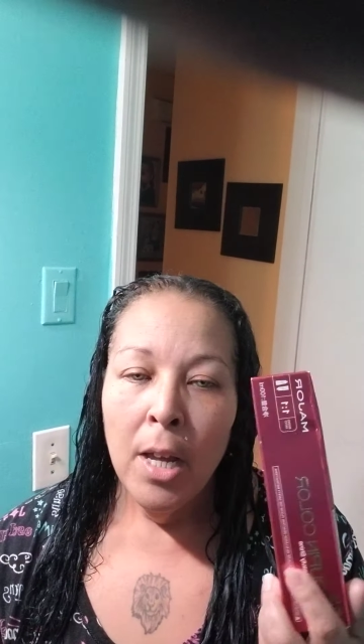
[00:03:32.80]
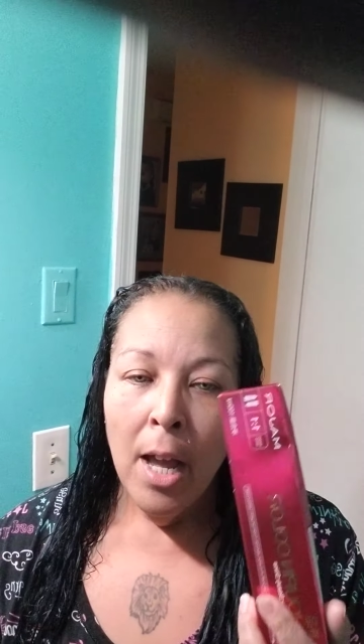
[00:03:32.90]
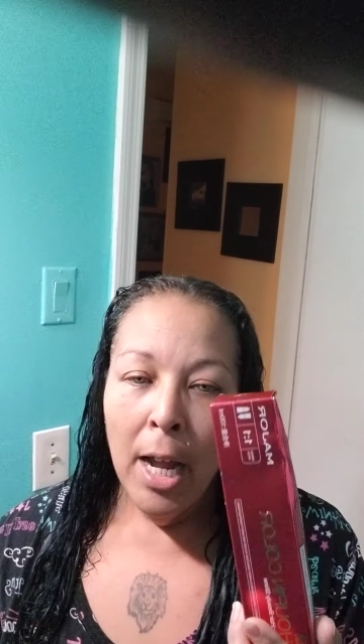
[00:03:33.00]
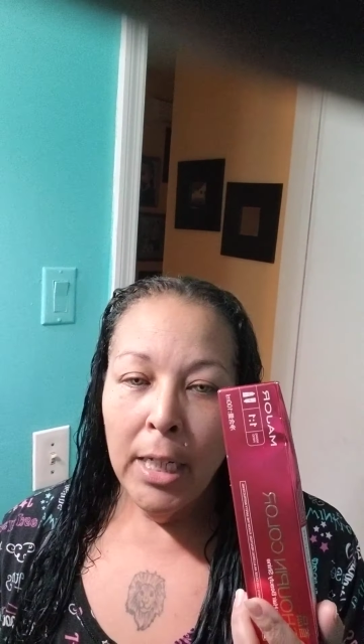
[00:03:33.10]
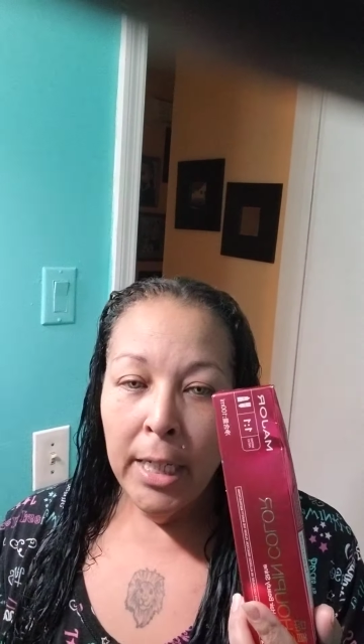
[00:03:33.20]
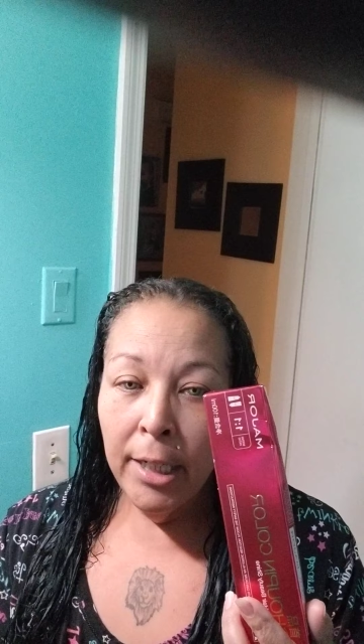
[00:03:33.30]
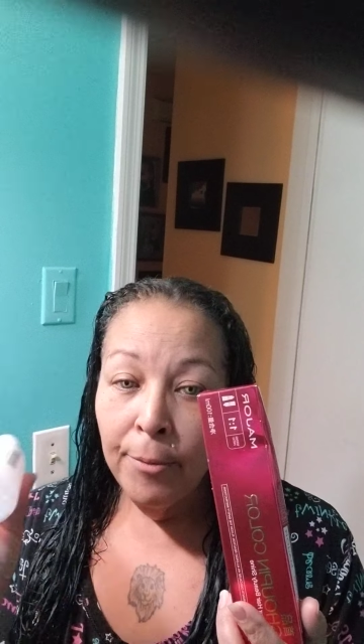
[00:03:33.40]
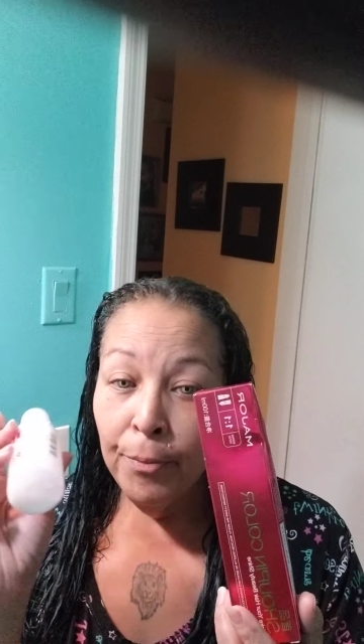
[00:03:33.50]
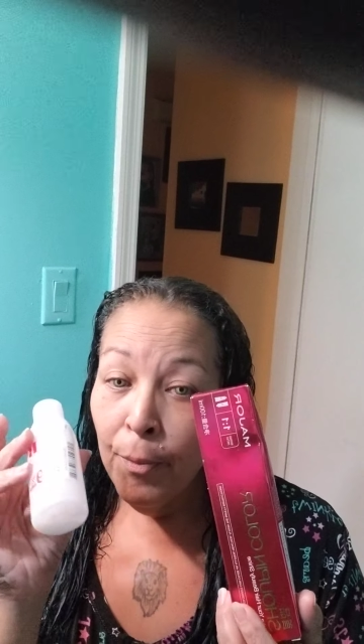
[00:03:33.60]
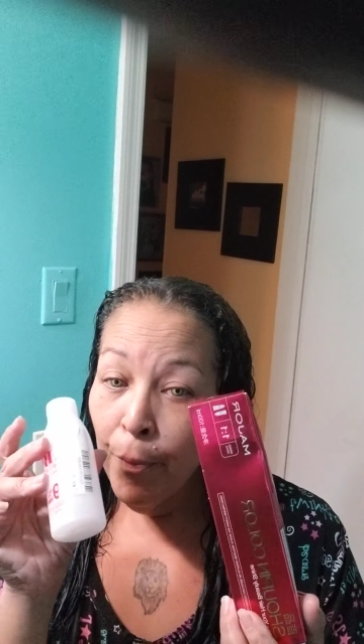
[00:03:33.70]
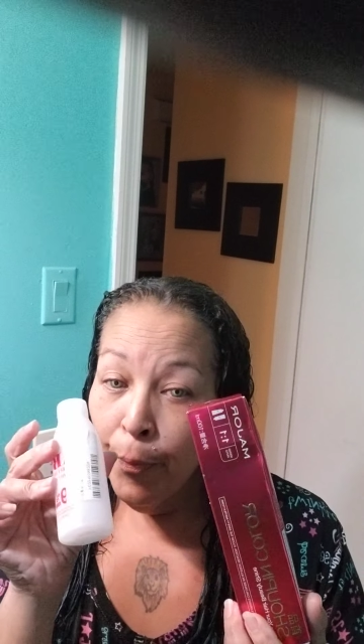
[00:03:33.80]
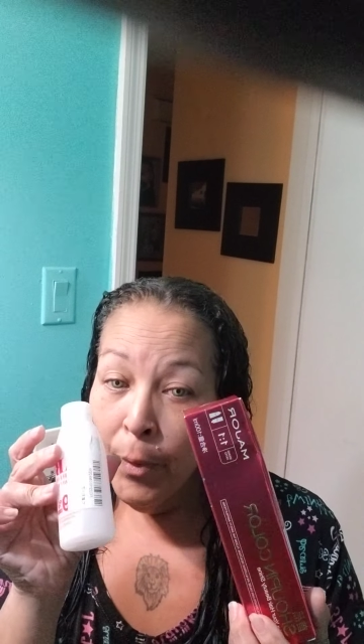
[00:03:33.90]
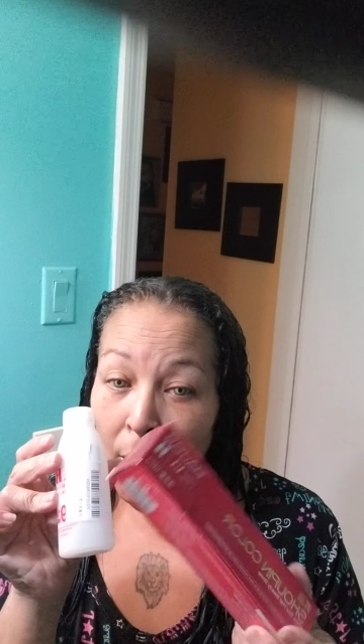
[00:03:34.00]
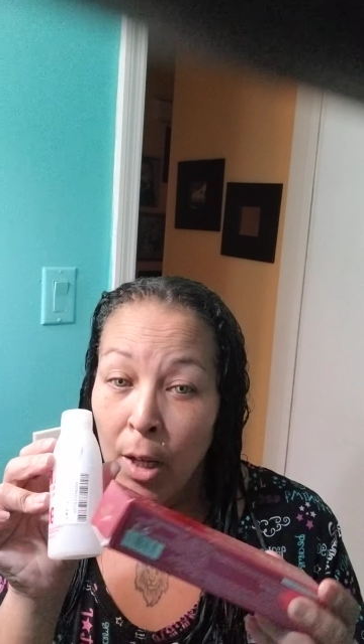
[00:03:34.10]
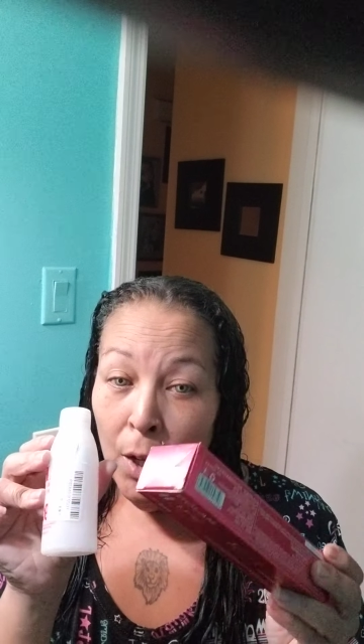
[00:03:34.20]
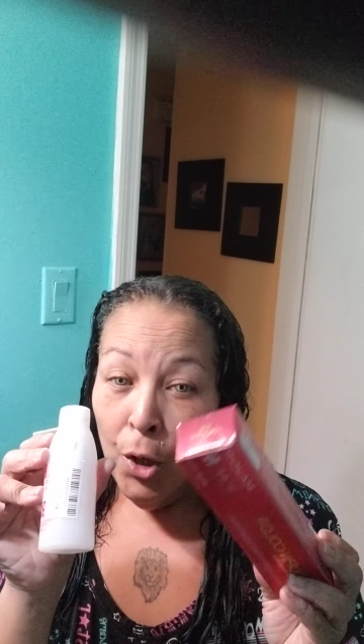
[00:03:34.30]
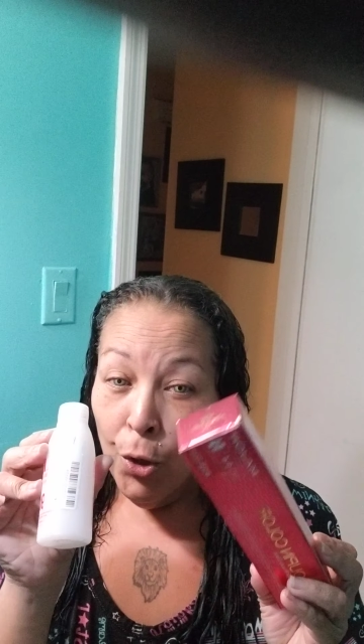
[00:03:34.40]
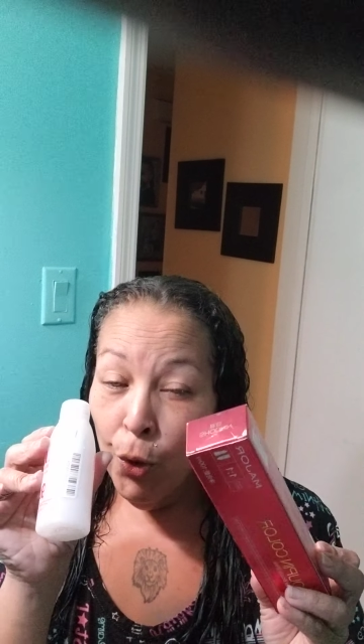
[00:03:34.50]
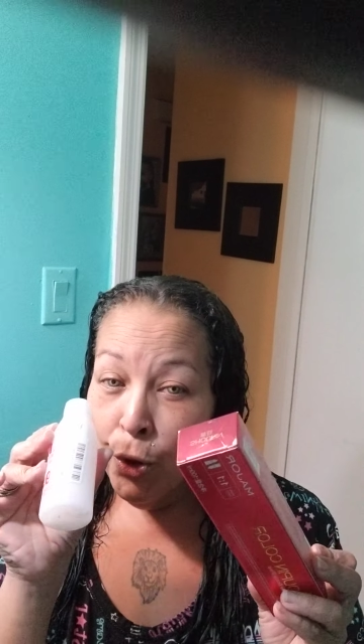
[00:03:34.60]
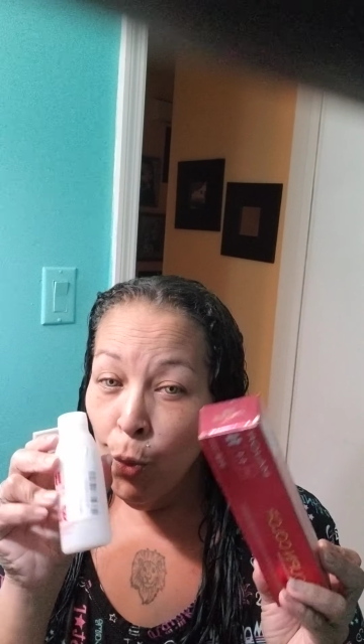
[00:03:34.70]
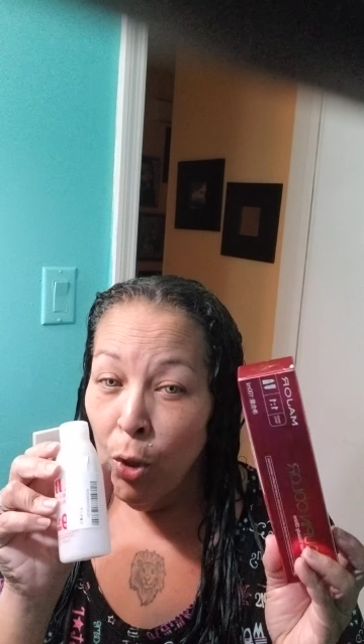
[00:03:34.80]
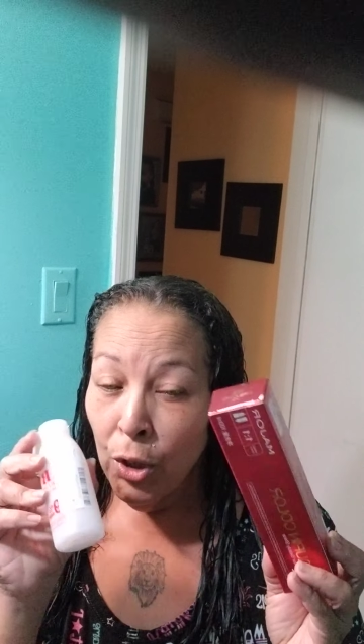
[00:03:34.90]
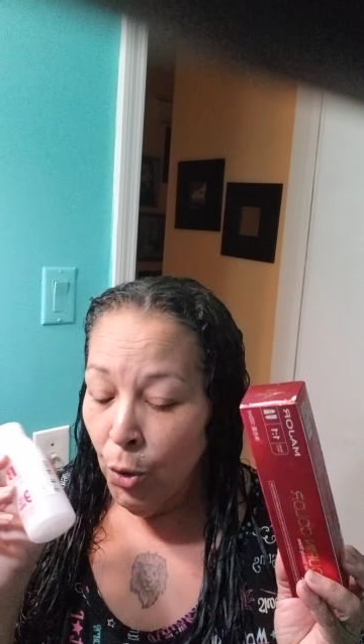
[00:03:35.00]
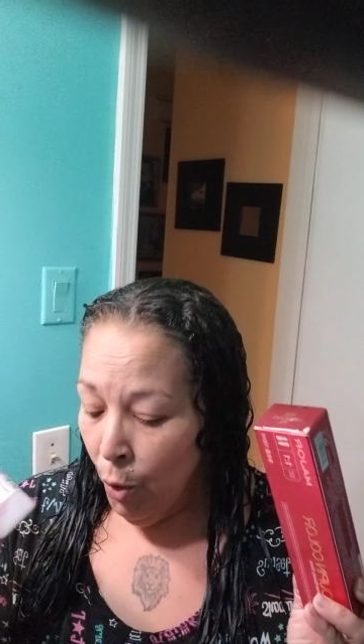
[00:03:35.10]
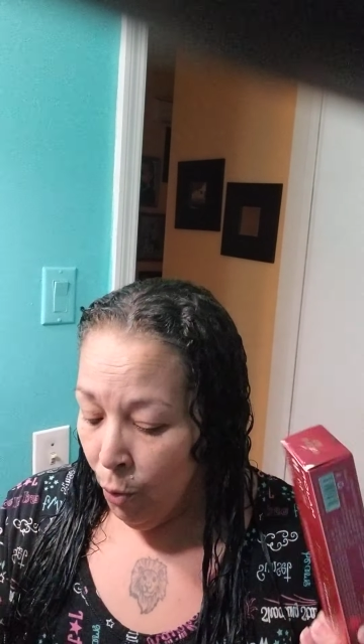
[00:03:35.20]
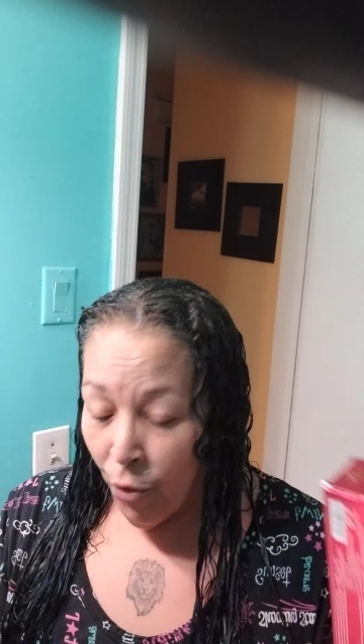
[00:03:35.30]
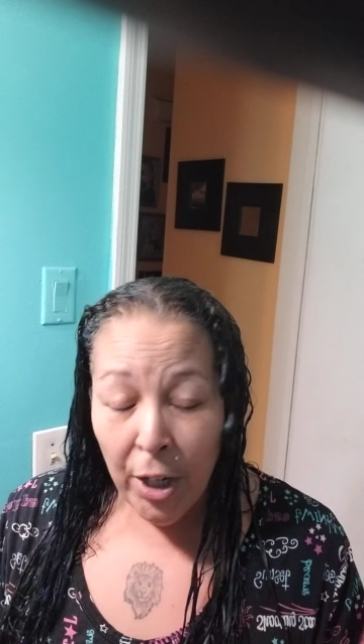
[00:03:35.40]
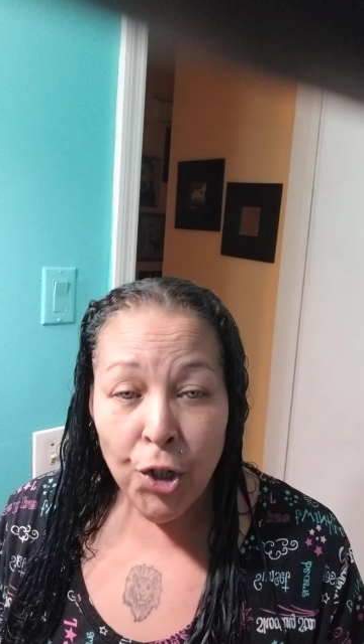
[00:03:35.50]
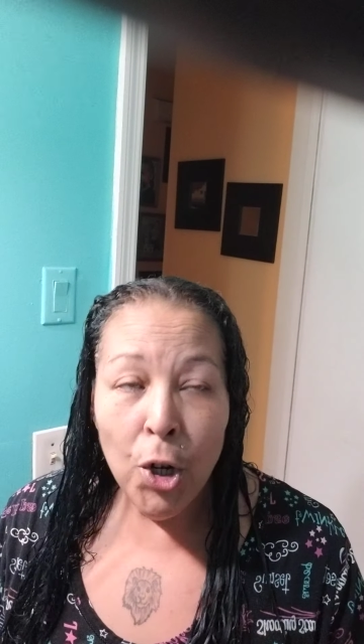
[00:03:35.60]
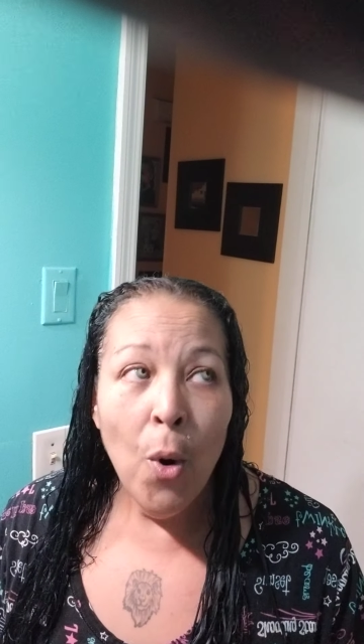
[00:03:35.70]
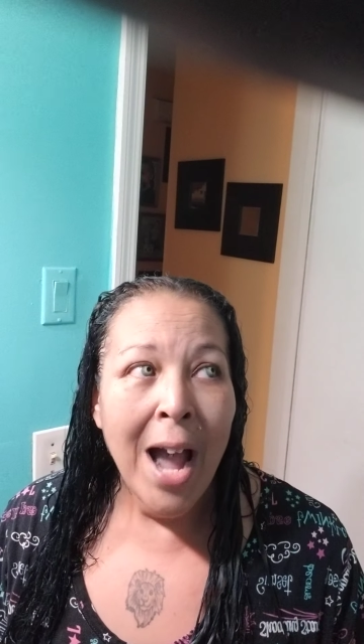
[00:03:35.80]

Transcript: I did use the 1-to-1 ratio.